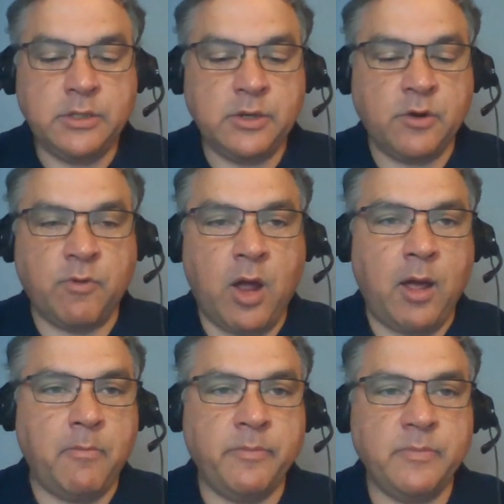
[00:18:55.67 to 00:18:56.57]

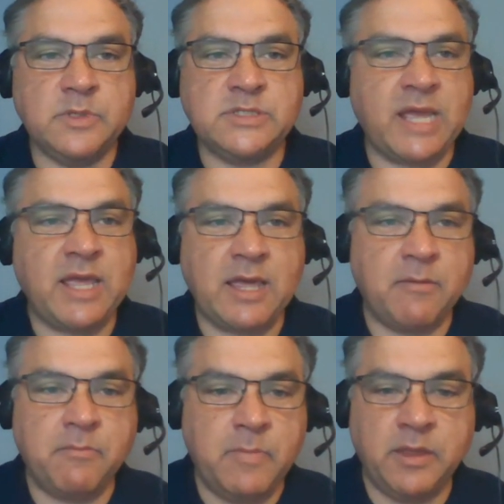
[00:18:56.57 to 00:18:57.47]
DeGrom
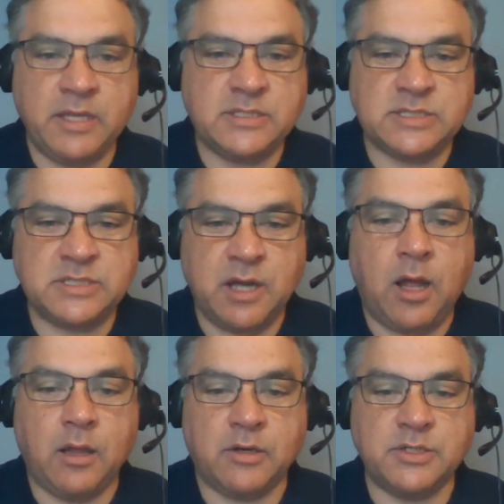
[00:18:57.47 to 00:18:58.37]
taking millions of
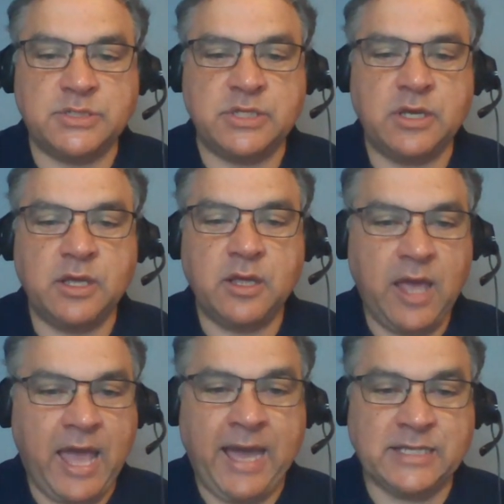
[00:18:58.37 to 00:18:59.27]
dollars,
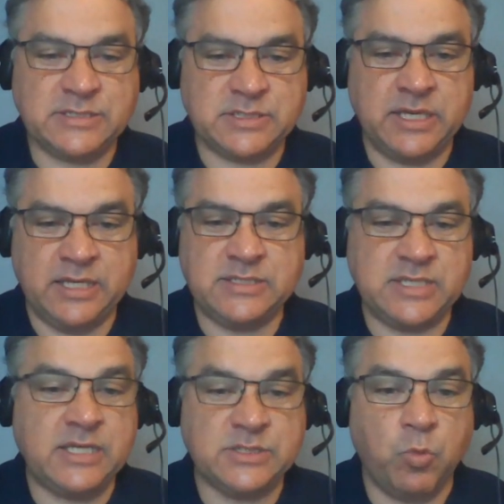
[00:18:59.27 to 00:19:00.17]
as is
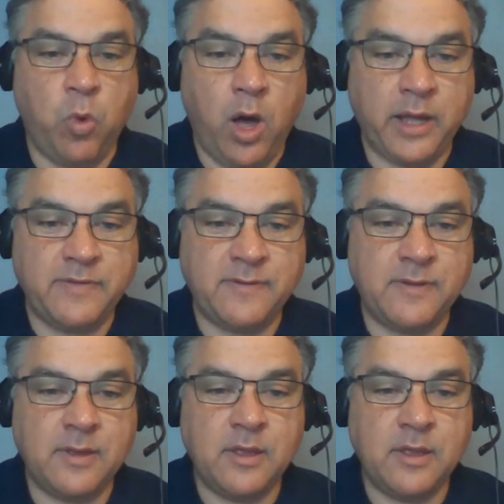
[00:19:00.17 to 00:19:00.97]
his want,